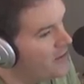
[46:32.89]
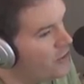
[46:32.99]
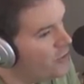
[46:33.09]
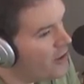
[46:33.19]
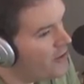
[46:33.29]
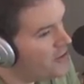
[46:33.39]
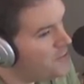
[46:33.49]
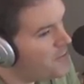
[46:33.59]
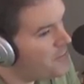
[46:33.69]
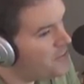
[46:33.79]
Who are
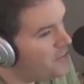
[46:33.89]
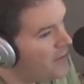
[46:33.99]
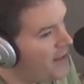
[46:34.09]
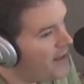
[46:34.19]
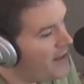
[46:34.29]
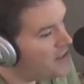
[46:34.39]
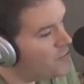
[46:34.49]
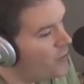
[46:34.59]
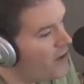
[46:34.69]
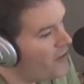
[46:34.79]
these people, you might
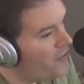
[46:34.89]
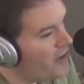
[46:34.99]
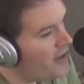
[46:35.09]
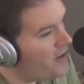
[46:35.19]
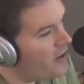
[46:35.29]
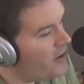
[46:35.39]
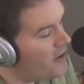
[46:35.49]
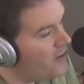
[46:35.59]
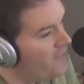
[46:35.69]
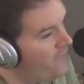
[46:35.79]
ask? Well, they
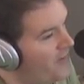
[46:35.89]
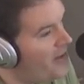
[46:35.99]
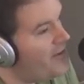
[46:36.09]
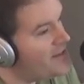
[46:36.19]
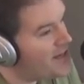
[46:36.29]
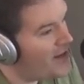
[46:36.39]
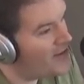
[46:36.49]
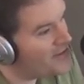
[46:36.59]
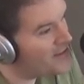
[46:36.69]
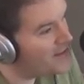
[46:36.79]
are very
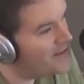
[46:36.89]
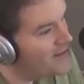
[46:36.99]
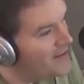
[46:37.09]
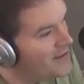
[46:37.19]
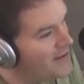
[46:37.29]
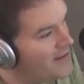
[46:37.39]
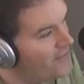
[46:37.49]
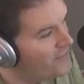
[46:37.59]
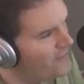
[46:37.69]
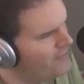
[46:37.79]
talented,
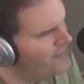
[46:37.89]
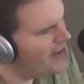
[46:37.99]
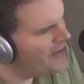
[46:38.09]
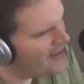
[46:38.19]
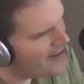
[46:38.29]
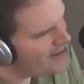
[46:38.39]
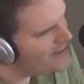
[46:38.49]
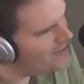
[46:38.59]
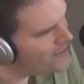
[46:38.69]
very